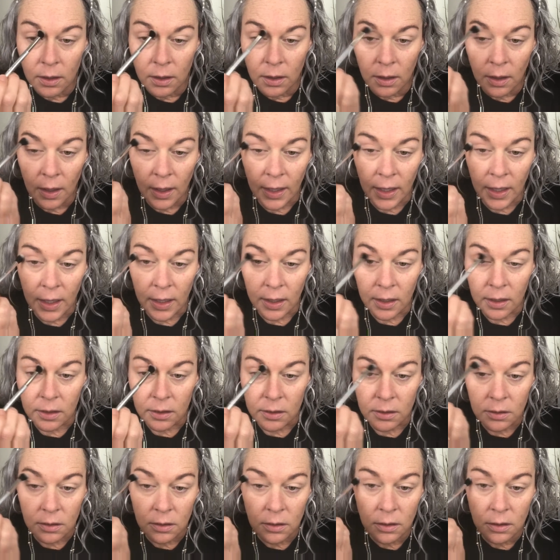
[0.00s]

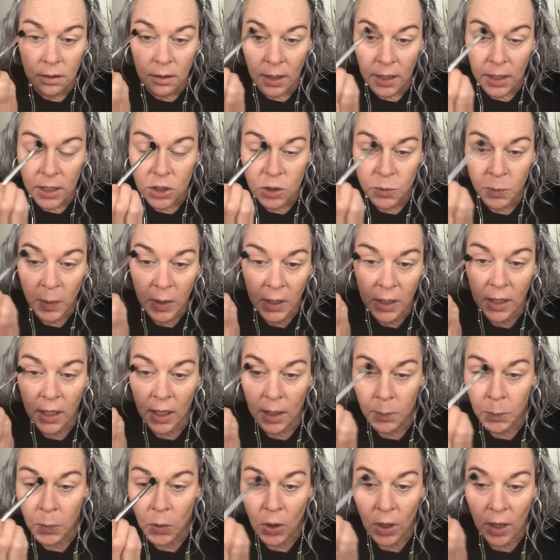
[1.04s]
And each big
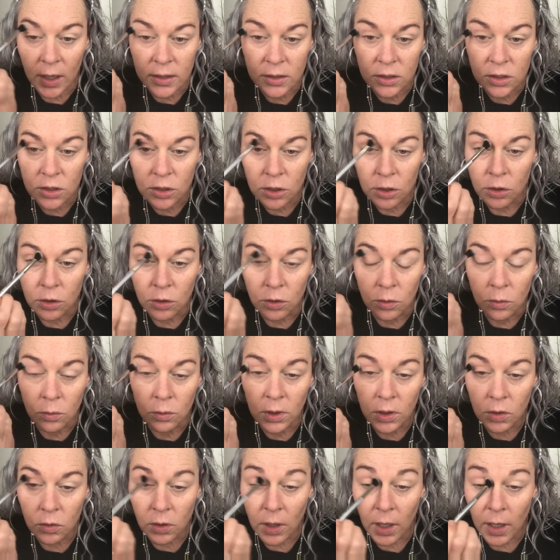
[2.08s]
camper has two
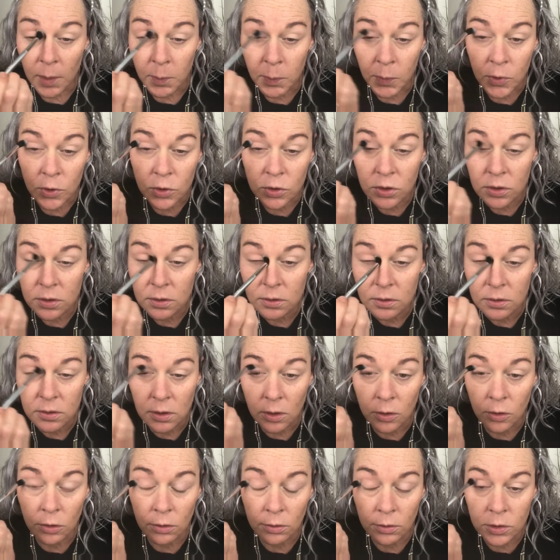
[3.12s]
little campers. So
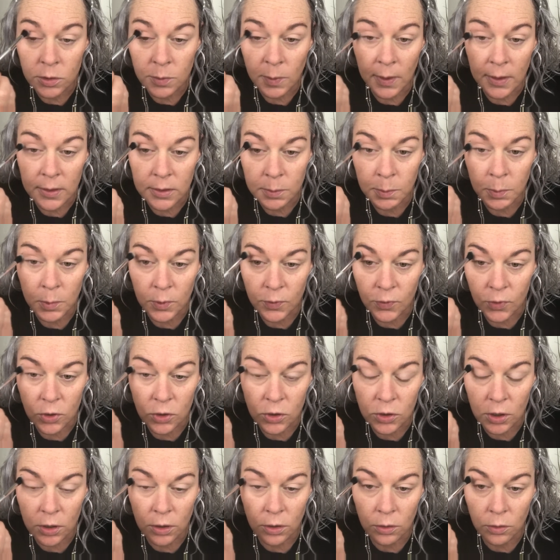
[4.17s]
you're responsible for
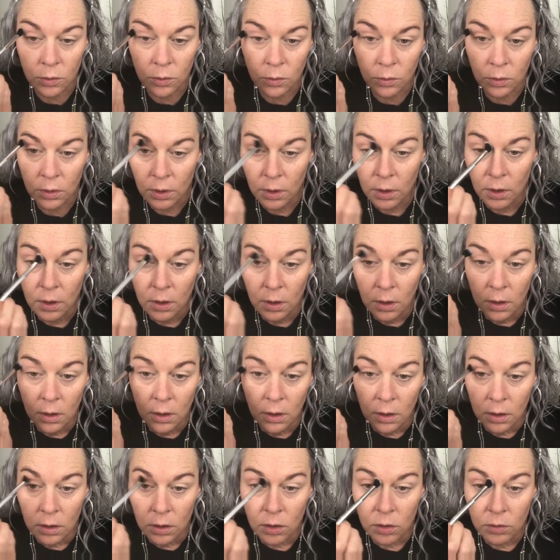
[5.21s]
two,
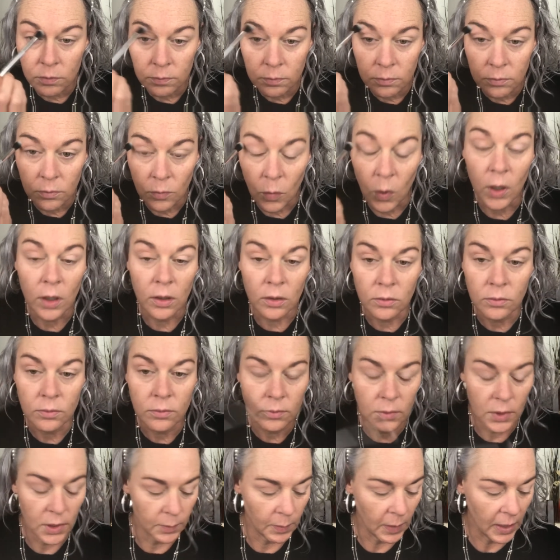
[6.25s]
well,
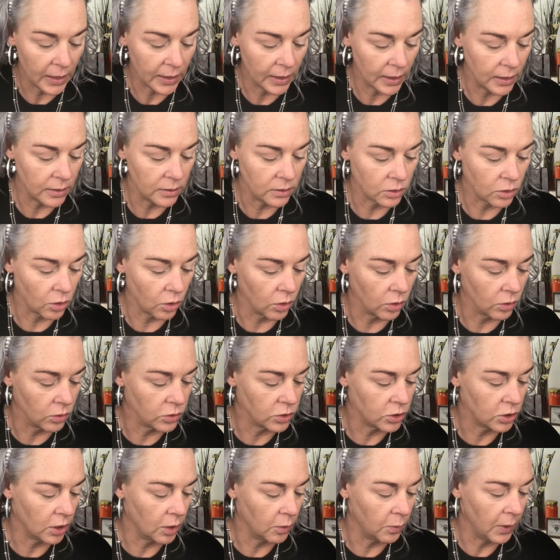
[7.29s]
in my case, girls.
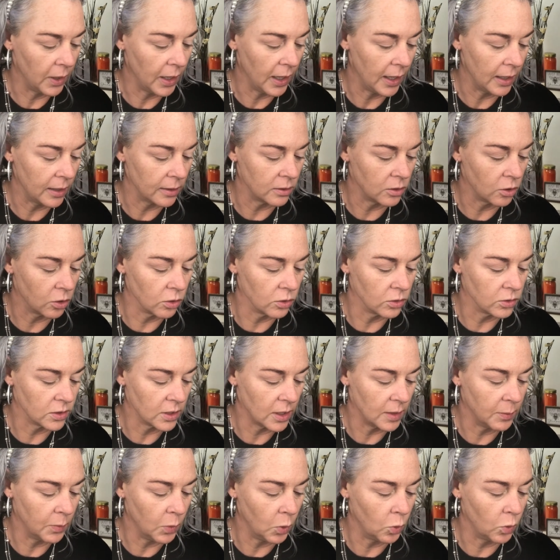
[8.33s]
We had girls
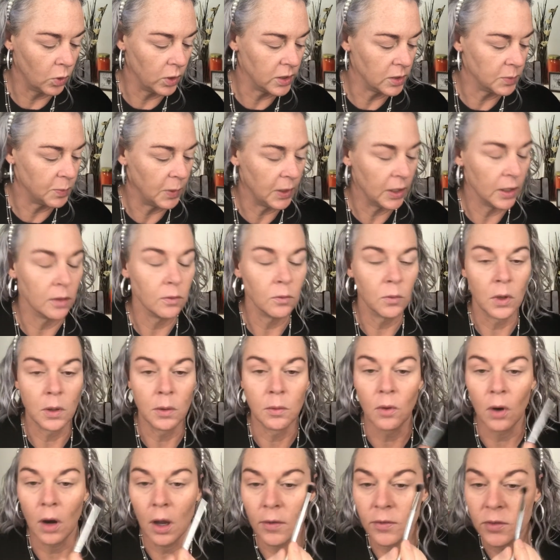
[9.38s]
and boys, but we
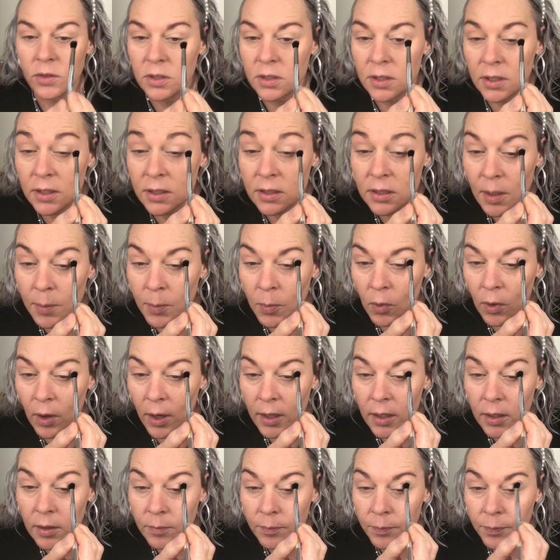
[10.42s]
were obviously
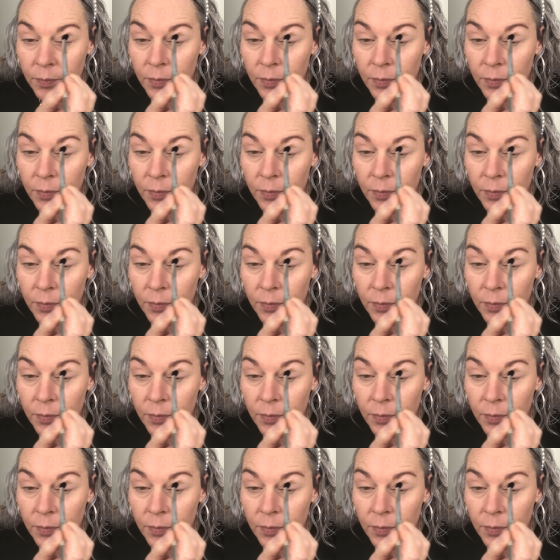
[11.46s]
separated.